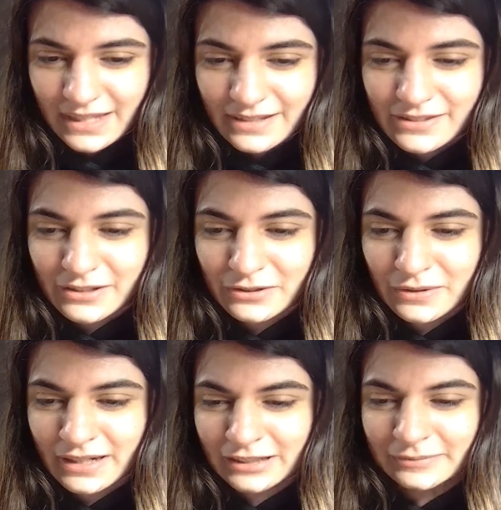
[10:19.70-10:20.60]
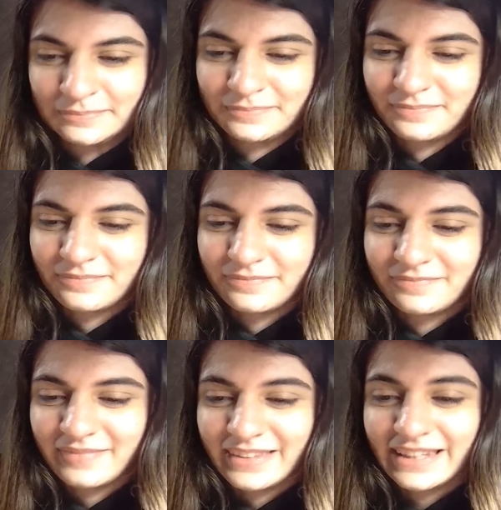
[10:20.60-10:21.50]
So
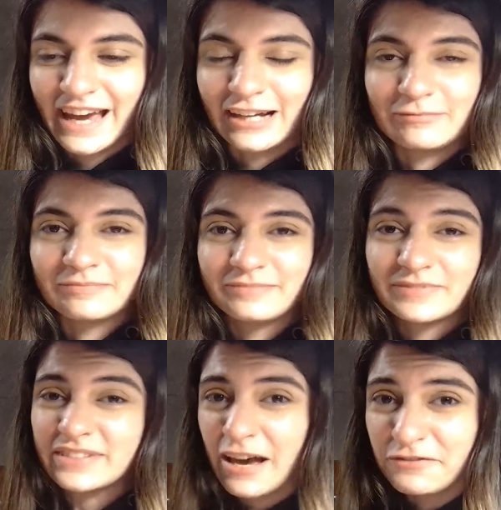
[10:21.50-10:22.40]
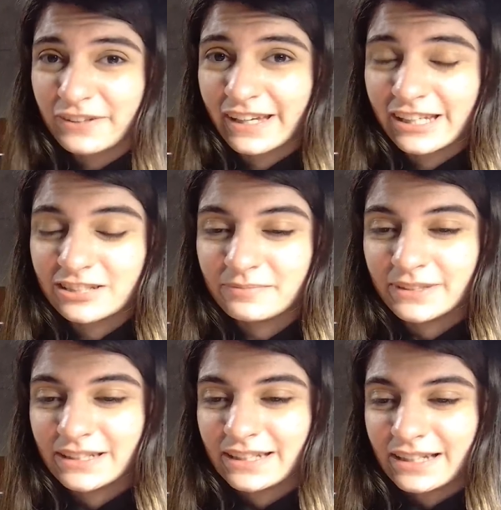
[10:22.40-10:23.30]
yeah, tough game.
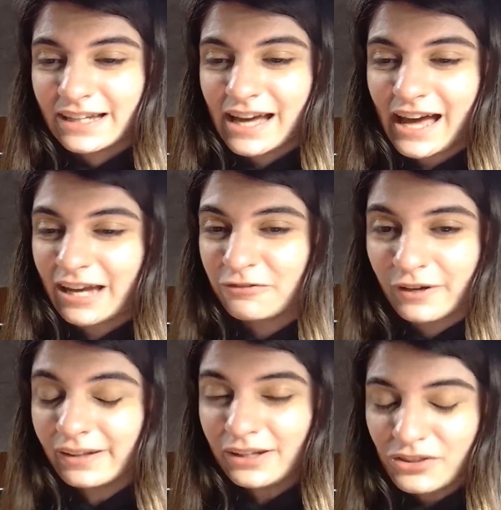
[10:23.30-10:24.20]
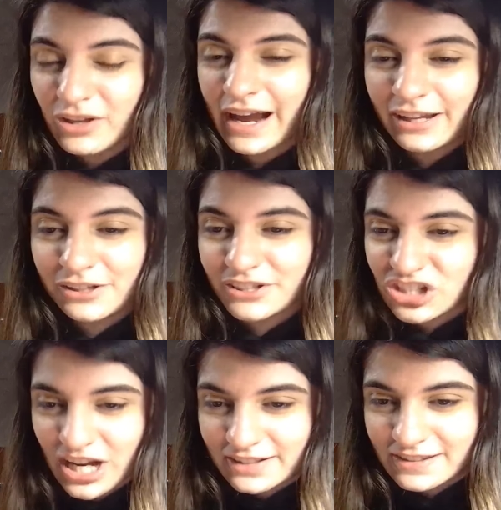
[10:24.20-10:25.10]
I really thought I had a good
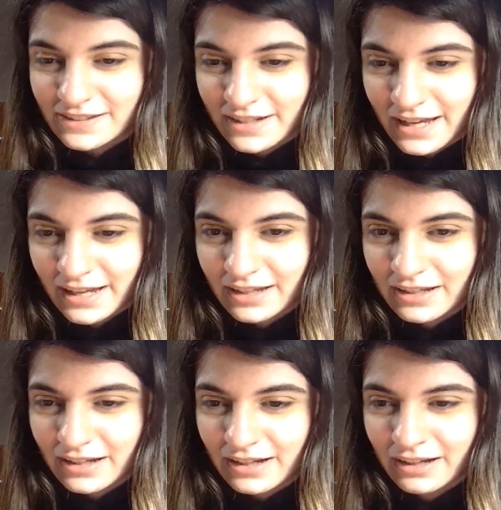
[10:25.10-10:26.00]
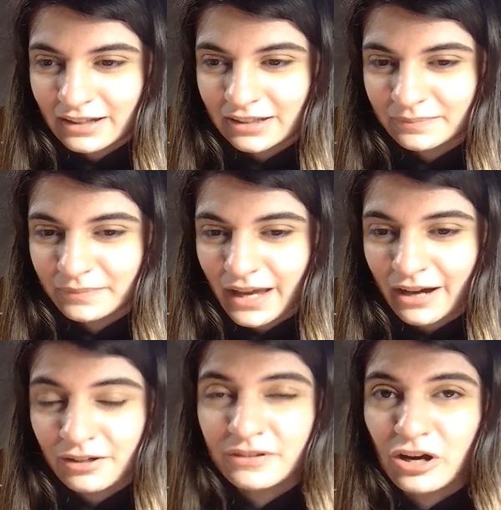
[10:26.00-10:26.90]
chance today.
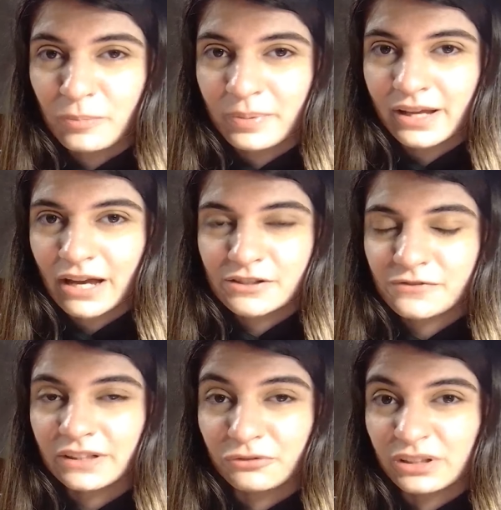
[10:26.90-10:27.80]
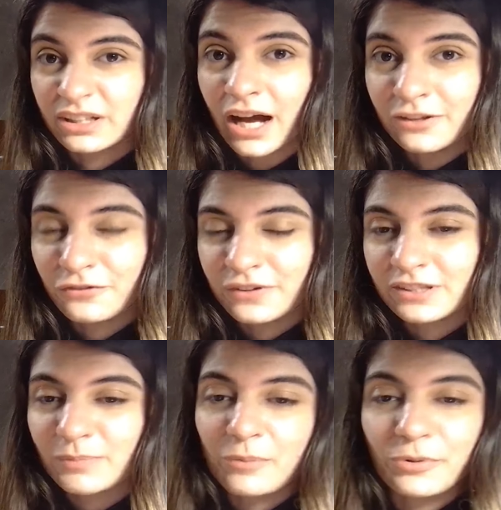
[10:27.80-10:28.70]
Out of the opening, I was feeling really confident.
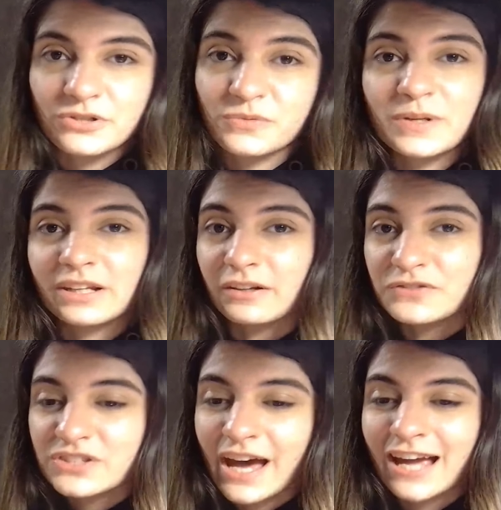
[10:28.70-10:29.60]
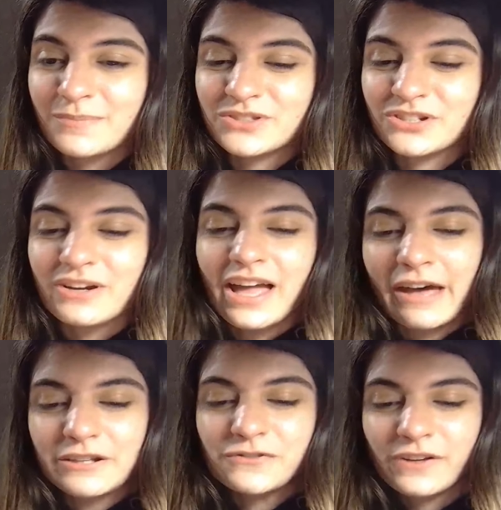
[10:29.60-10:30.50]
My opponent was spending a lot of time, so I
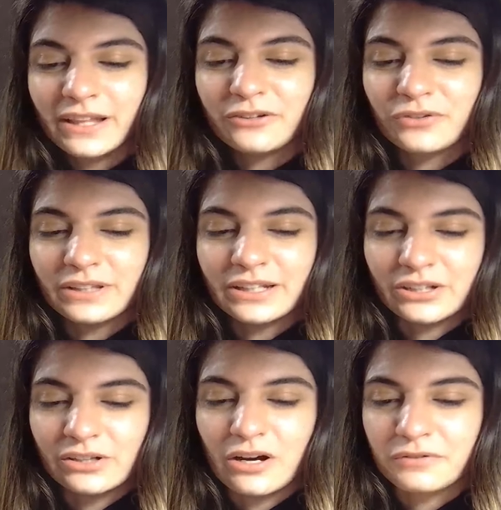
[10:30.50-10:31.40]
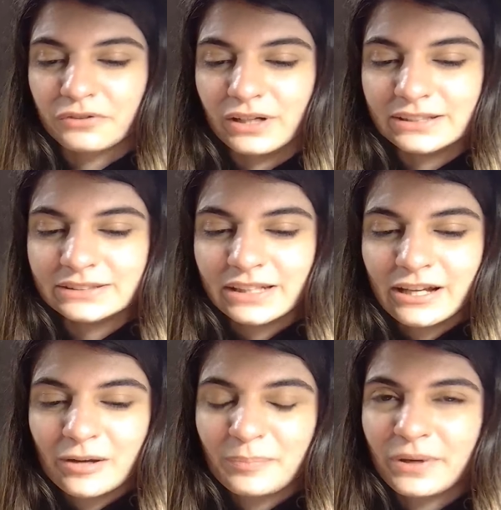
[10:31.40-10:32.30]
was feeling really good overall,
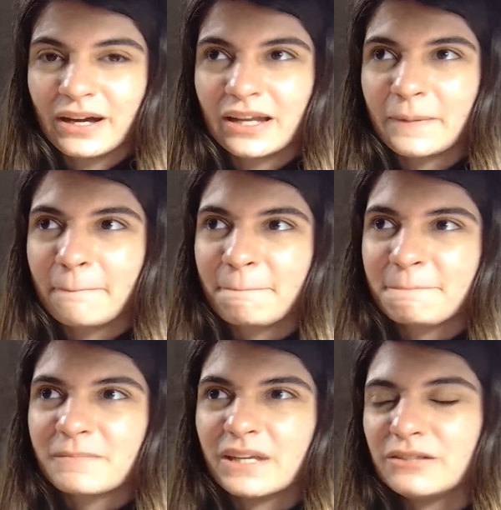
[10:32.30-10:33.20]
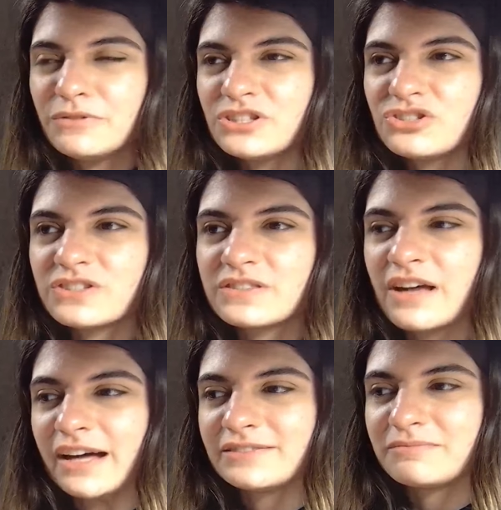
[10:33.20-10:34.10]
but it was just
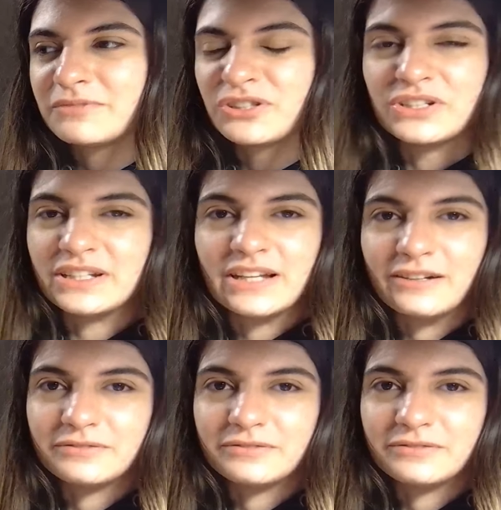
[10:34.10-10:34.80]
not good enough.